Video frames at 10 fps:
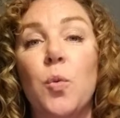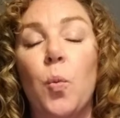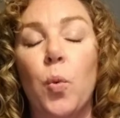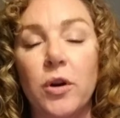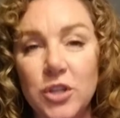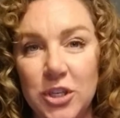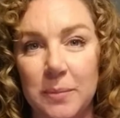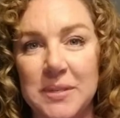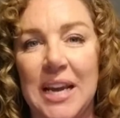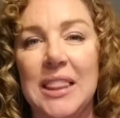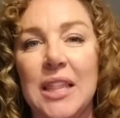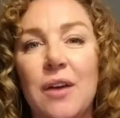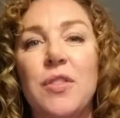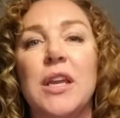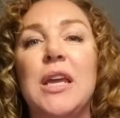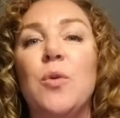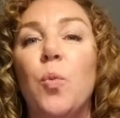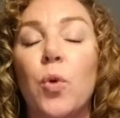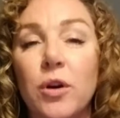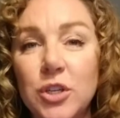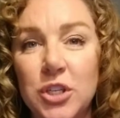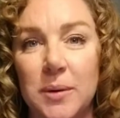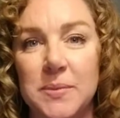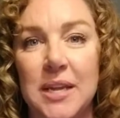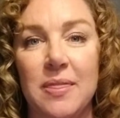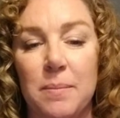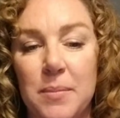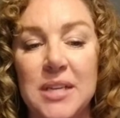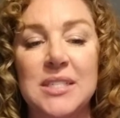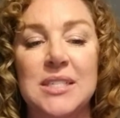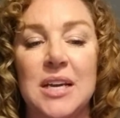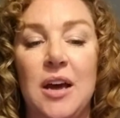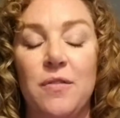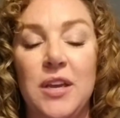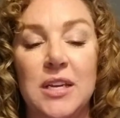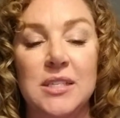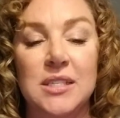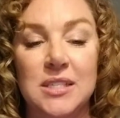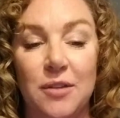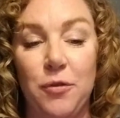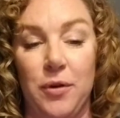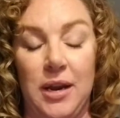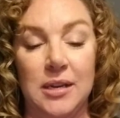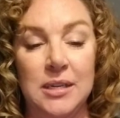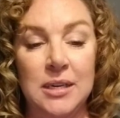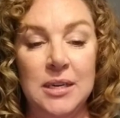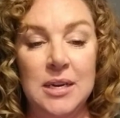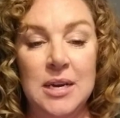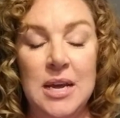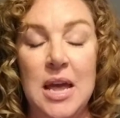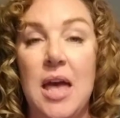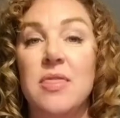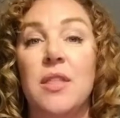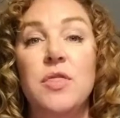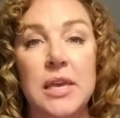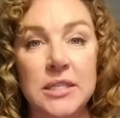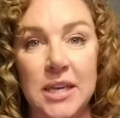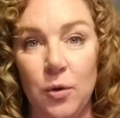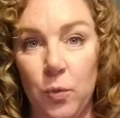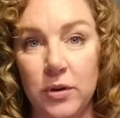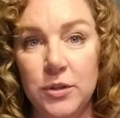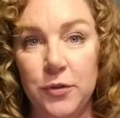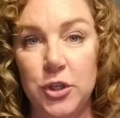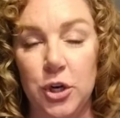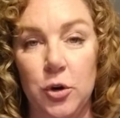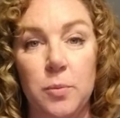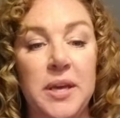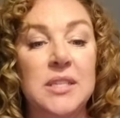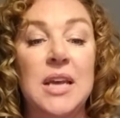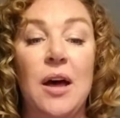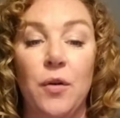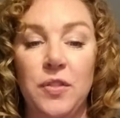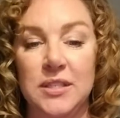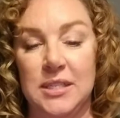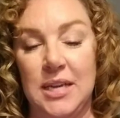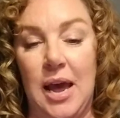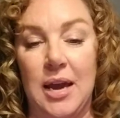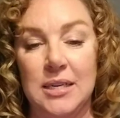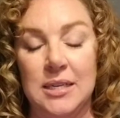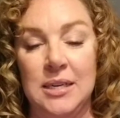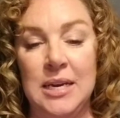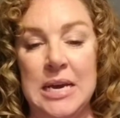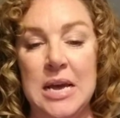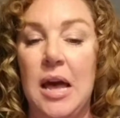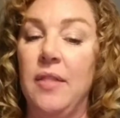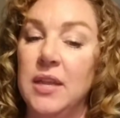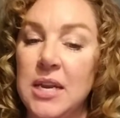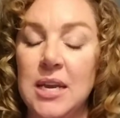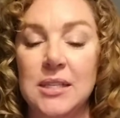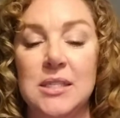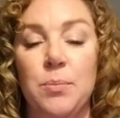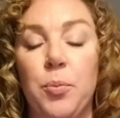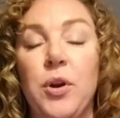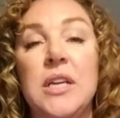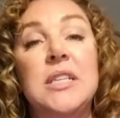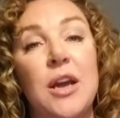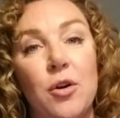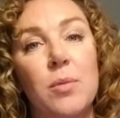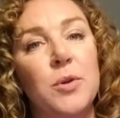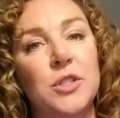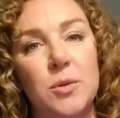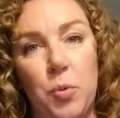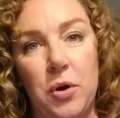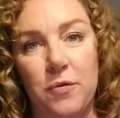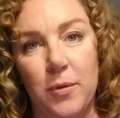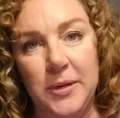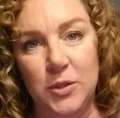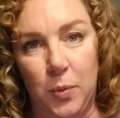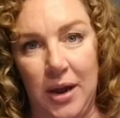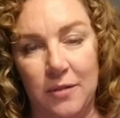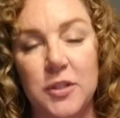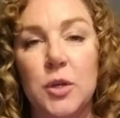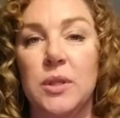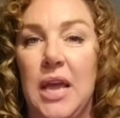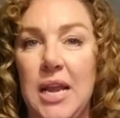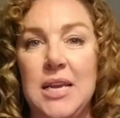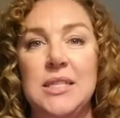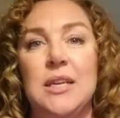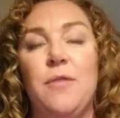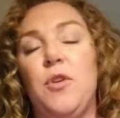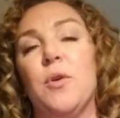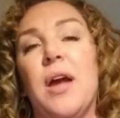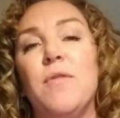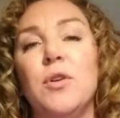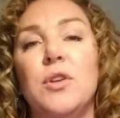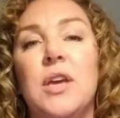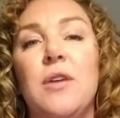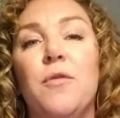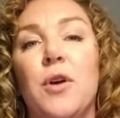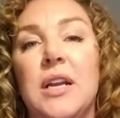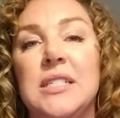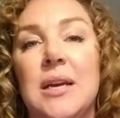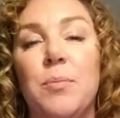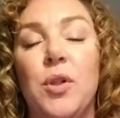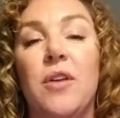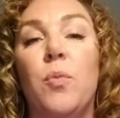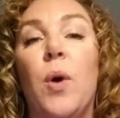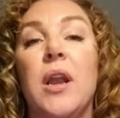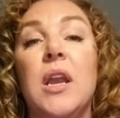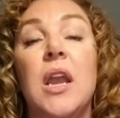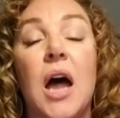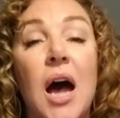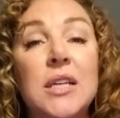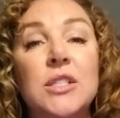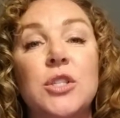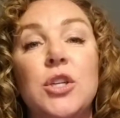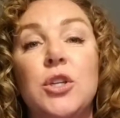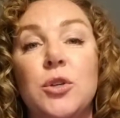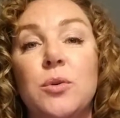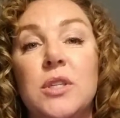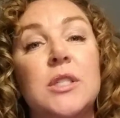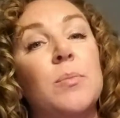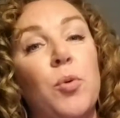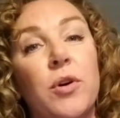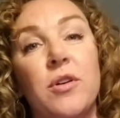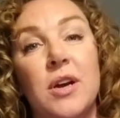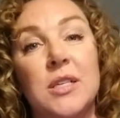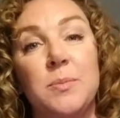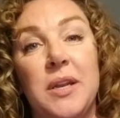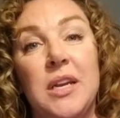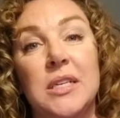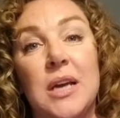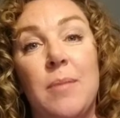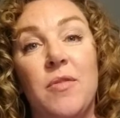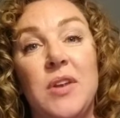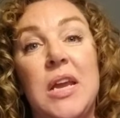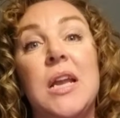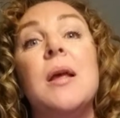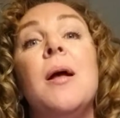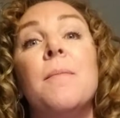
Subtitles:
worshiped. I love that he worshiped in the midst of his suffering. And then things get worse for Job. His health is attacked. And then he gets some pretty terrible support from his wife. So ladies, if you're ever looking for an example of what not to do to support your husband in a time of need,